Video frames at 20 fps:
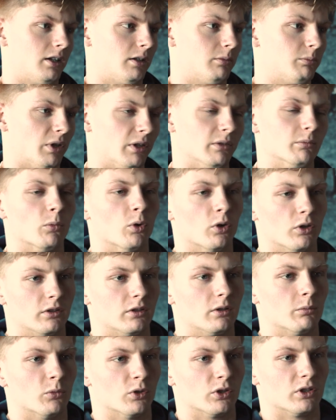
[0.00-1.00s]
but
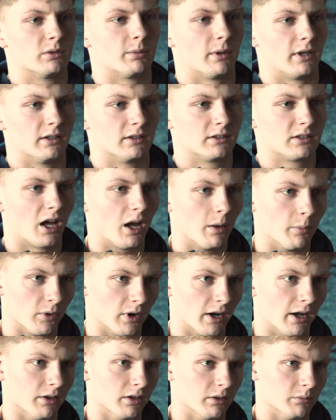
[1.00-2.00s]
the more you spend time
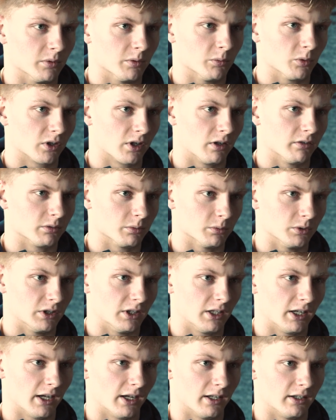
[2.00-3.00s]
around them, the more comfortable you
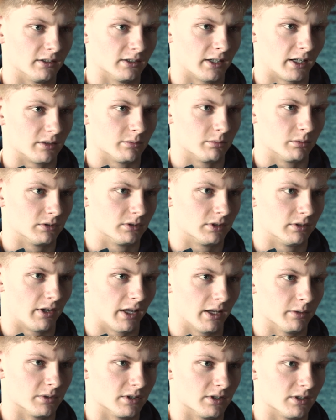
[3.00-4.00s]
get, and it actually
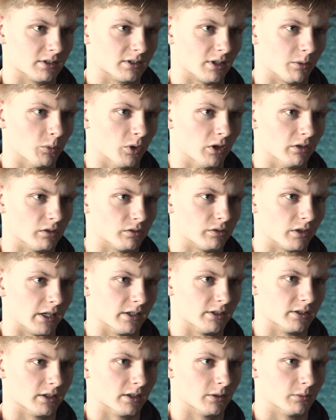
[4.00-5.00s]
develops into somewhat of a
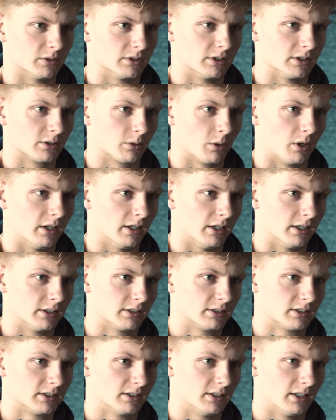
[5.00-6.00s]
friendship, which is quite
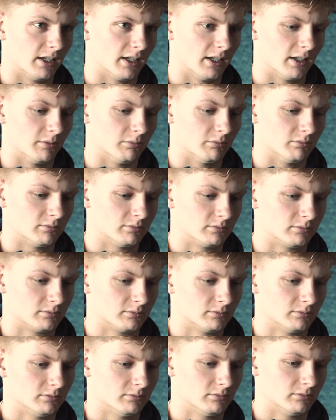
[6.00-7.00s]
nice.
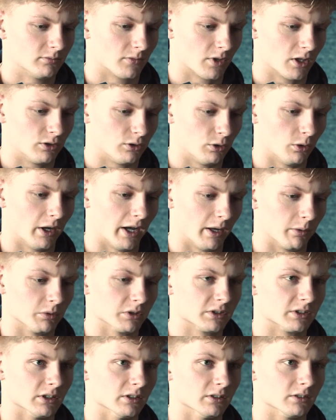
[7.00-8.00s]
Doohan will
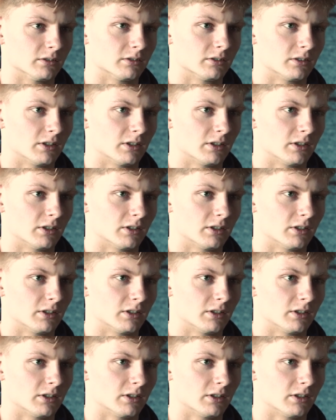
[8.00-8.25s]
still